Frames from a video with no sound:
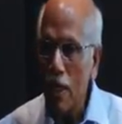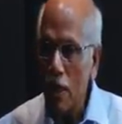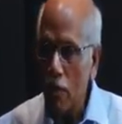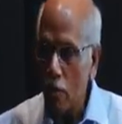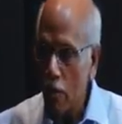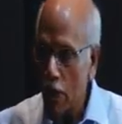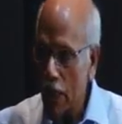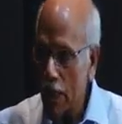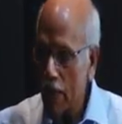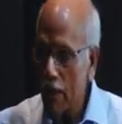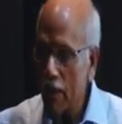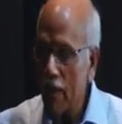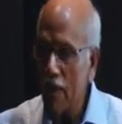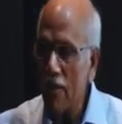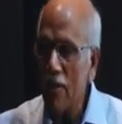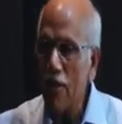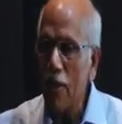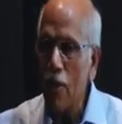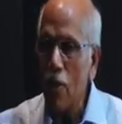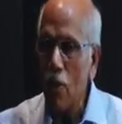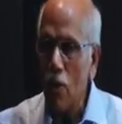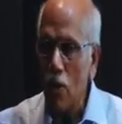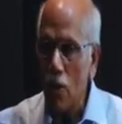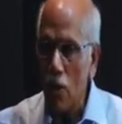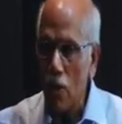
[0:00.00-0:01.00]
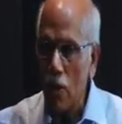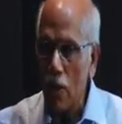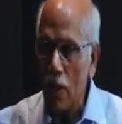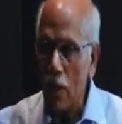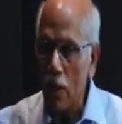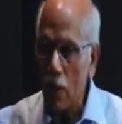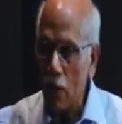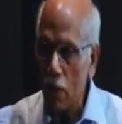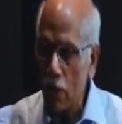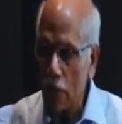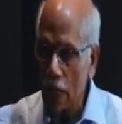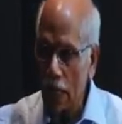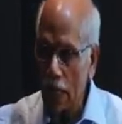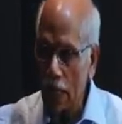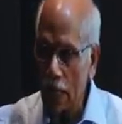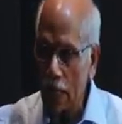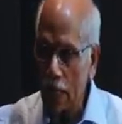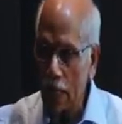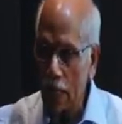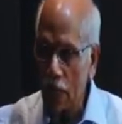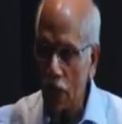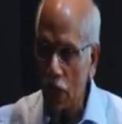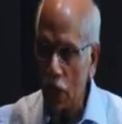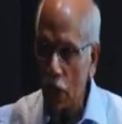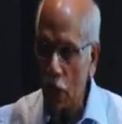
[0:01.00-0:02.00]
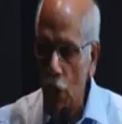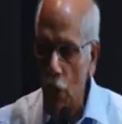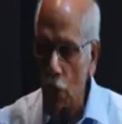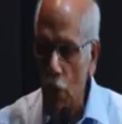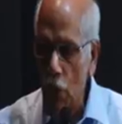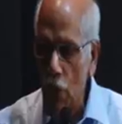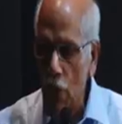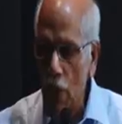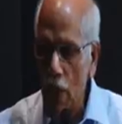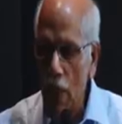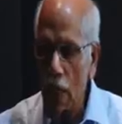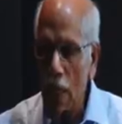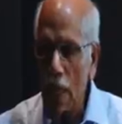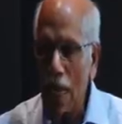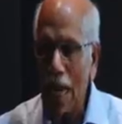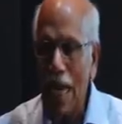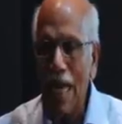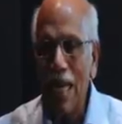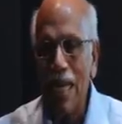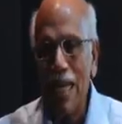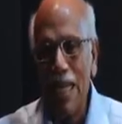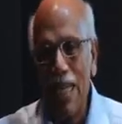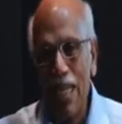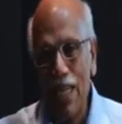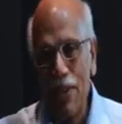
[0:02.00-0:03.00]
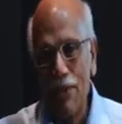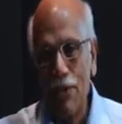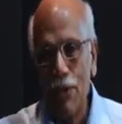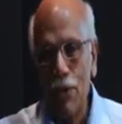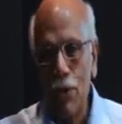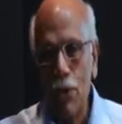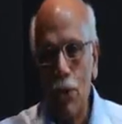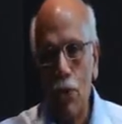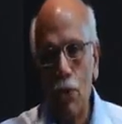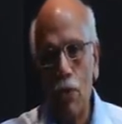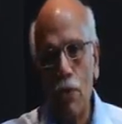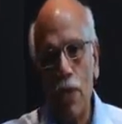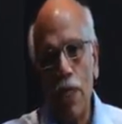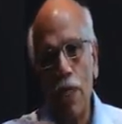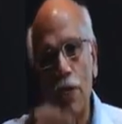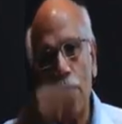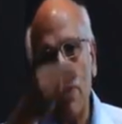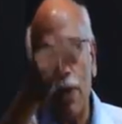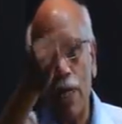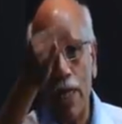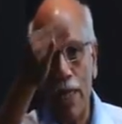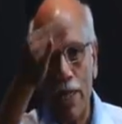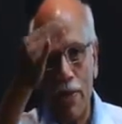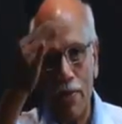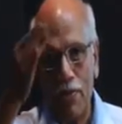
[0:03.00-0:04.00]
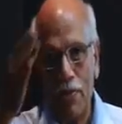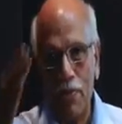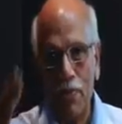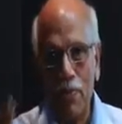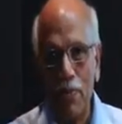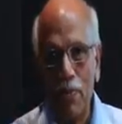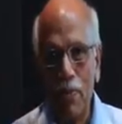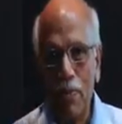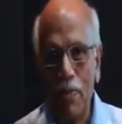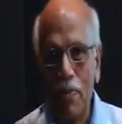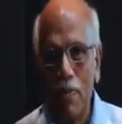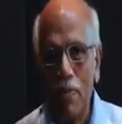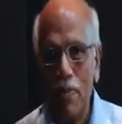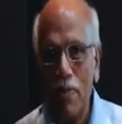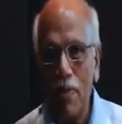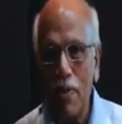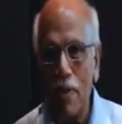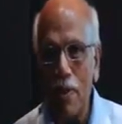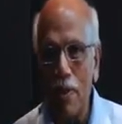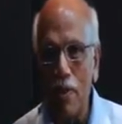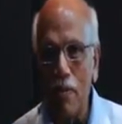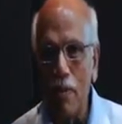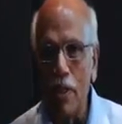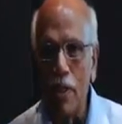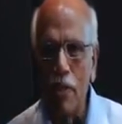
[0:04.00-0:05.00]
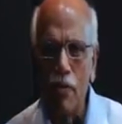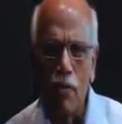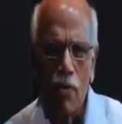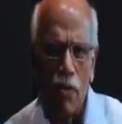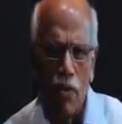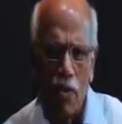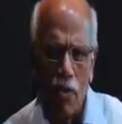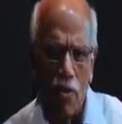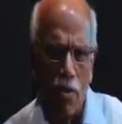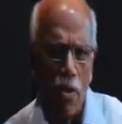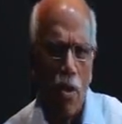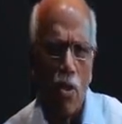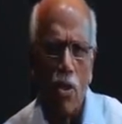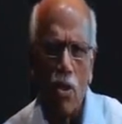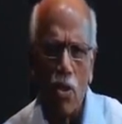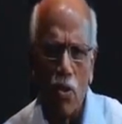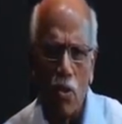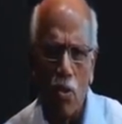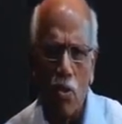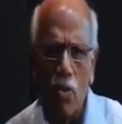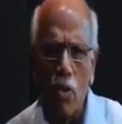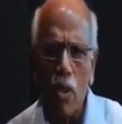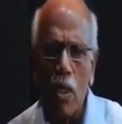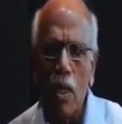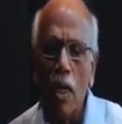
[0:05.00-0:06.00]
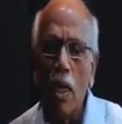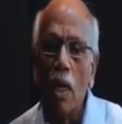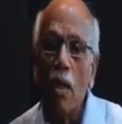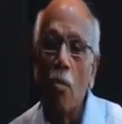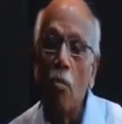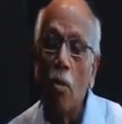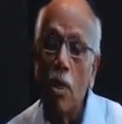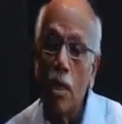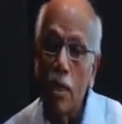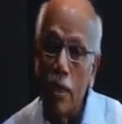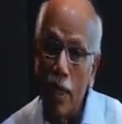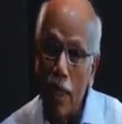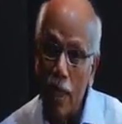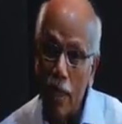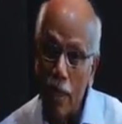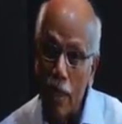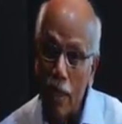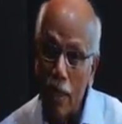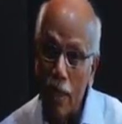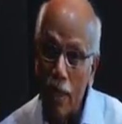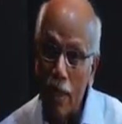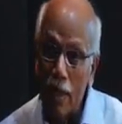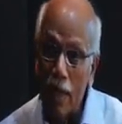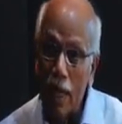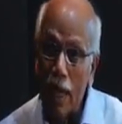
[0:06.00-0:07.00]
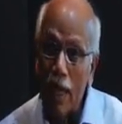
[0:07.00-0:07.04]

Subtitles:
breath is a God who enters you and leaves you when you die. Which of course is not true, but then